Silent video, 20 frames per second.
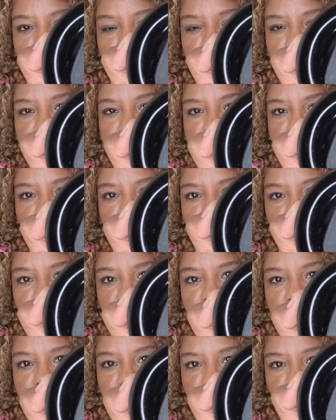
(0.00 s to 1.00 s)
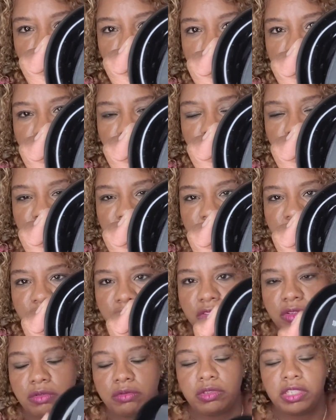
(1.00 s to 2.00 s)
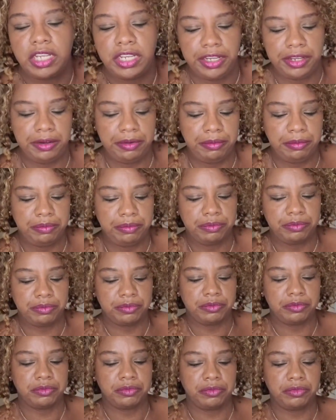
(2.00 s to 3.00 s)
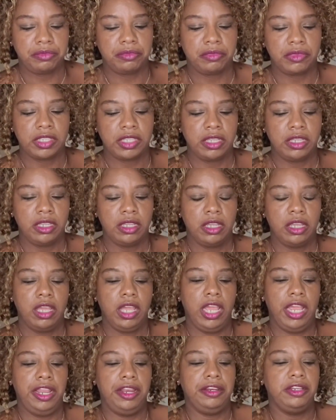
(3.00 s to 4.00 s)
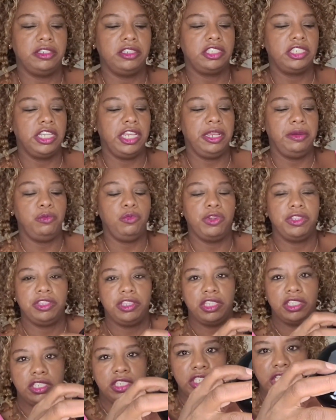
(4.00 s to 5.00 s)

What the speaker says: and it goes up to 12. Okay. And the same with this